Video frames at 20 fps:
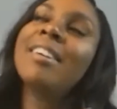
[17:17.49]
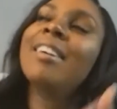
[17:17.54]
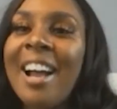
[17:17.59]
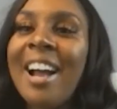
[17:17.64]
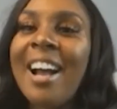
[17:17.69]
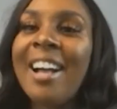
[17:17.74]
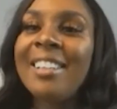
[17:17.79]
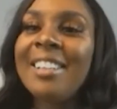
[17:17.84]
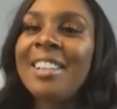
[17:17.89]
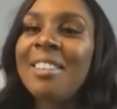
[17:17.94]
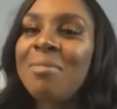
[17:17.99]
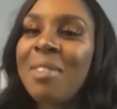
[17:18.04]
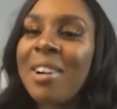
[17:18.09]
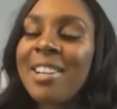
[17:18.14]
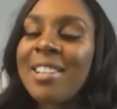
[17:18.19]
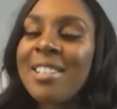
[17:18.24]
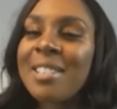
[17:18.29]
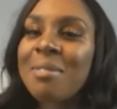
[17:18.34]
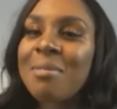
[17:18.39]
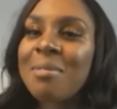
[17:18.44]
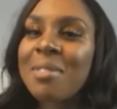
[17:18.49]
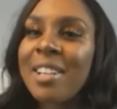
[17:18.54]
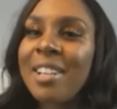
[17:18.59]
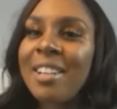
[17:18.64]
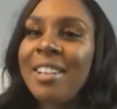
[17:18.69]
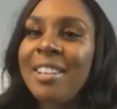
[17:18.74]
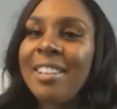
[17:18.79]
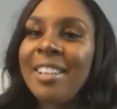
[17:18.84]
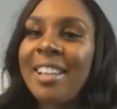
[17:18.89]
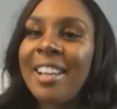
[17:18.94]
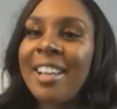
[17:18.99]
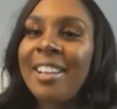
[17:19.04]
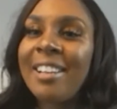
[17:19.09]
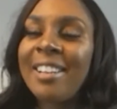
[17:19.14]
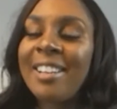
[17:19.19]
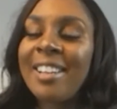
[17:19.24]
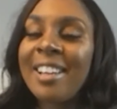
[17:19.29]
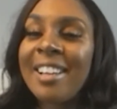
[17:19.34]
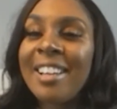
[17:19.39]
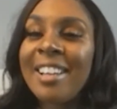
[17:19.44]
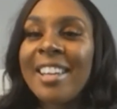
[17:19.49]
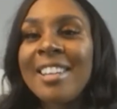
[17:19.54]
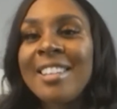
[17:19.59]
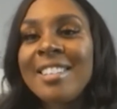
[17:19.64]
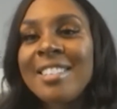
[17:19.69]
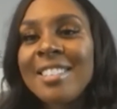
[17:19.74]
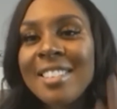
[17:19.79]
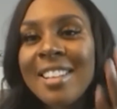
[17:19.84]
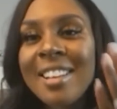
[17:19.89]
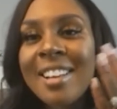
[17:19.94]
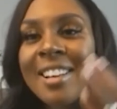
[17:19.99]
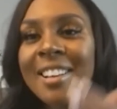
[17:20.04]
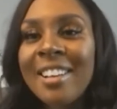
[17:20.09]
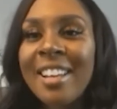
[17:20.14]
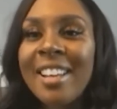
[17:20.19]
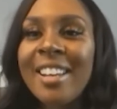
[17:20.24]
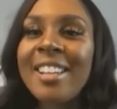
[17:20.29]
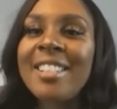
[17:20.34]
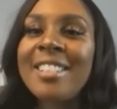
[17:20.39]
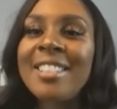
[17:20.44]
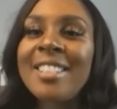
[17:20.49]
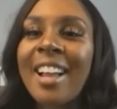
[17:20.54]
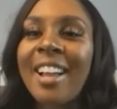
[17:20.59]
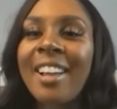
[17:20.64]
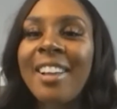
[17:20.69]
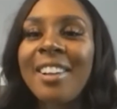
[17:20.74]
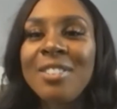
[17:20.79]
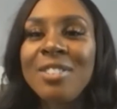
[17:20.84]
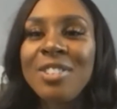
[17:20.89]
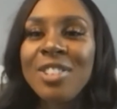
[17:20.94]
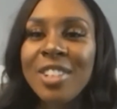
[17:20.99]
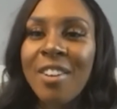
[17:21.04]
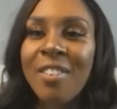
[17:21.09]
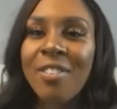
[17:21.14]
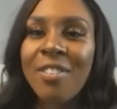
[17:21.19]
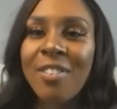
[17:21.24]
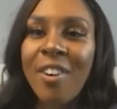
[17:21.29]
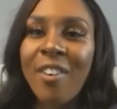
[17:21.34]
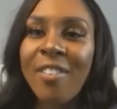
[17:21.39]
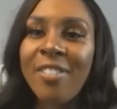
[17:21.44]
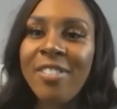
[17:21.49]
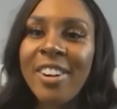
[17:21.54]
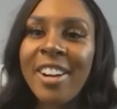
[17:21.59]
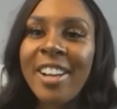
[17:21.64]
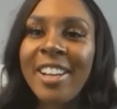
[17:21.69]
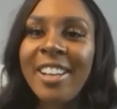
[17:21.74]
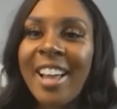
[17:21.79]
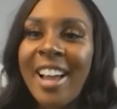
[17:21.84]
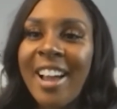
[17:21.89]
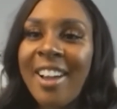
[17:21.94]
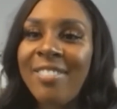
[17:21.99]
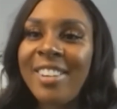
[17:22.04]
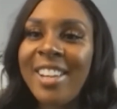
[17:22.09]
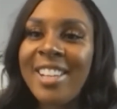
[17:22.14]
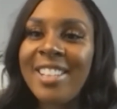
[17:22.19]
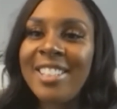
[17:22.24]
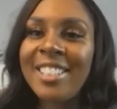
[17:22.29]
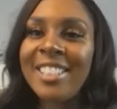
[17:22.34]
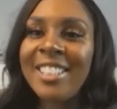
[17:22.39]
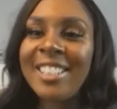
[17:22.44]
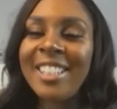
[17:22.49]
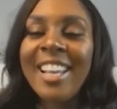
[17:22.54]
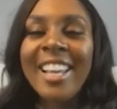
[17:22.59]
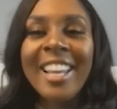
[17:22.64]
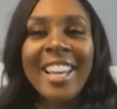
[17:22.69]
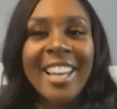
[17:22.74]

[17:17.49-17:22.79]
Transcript: I love my husband, and he's an executive chef over at Live Nation.